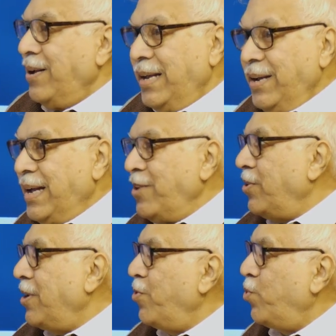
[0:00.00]
He
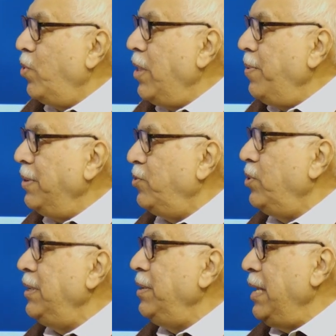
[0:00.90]
cannot control them. And so
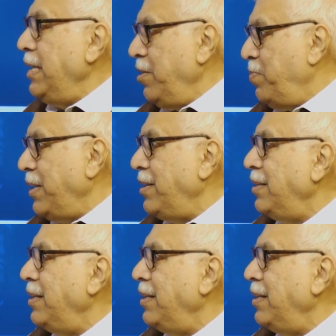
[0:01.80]
it is better